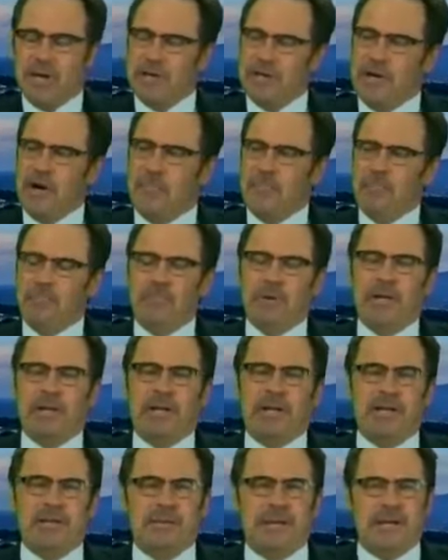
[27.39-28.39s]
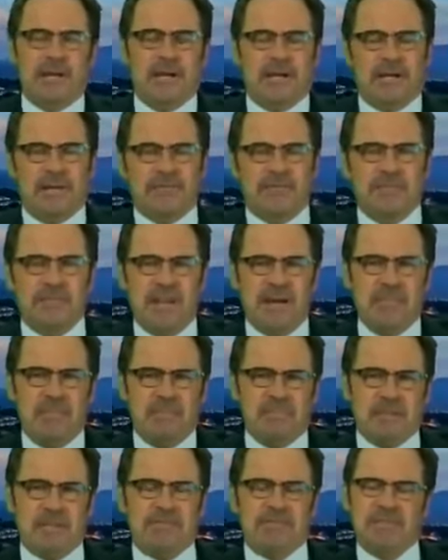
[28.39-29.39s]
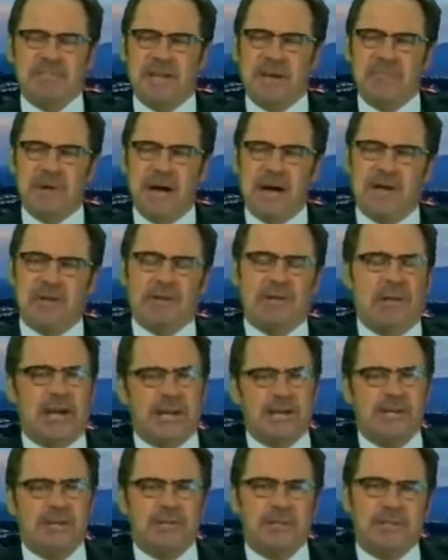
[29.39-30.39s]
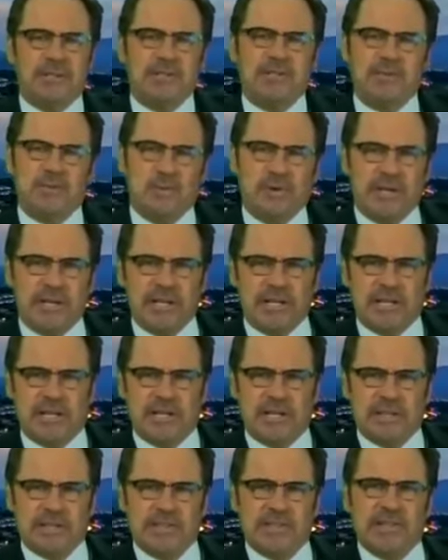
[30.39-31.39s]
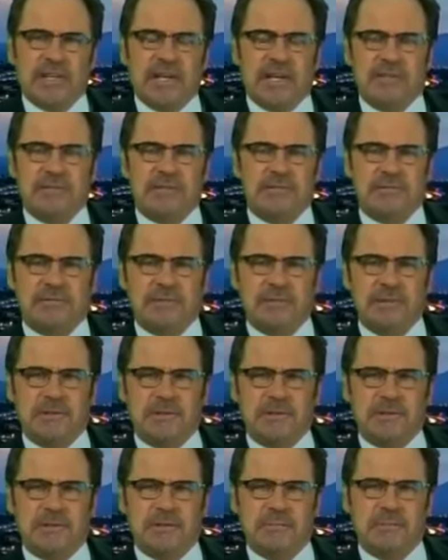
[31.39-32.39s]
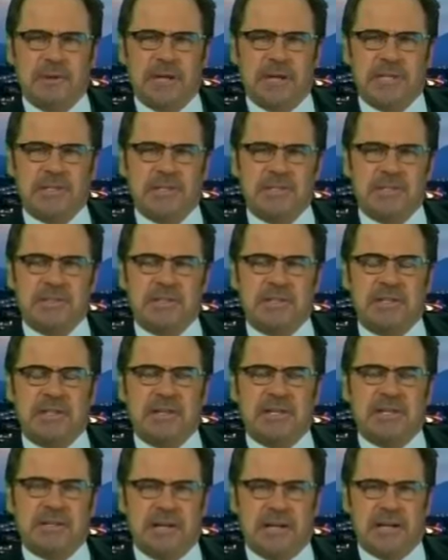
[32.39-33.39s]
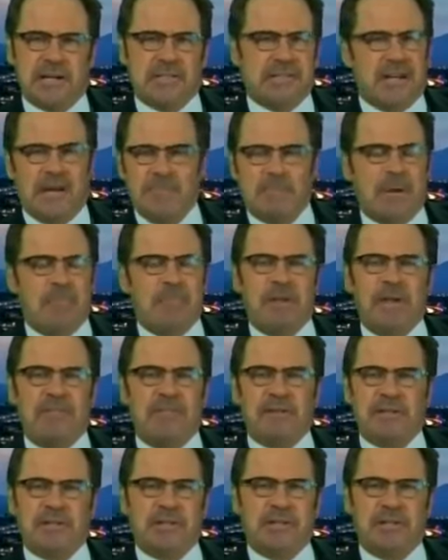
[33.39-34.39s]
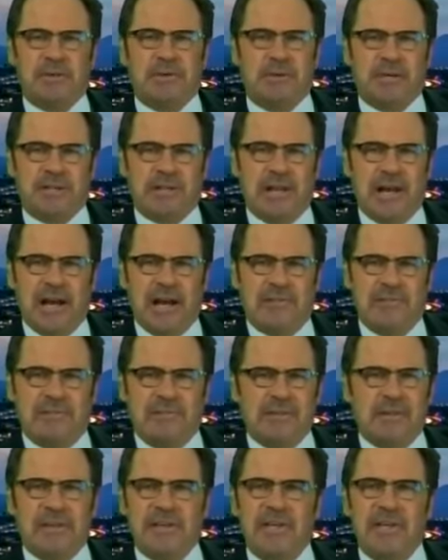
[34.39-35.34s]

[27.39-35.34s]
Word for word: You know, Billy, if, some, if somehow later this week Sandra Fluke manages to get knocked up, I'm never going to quit laughing.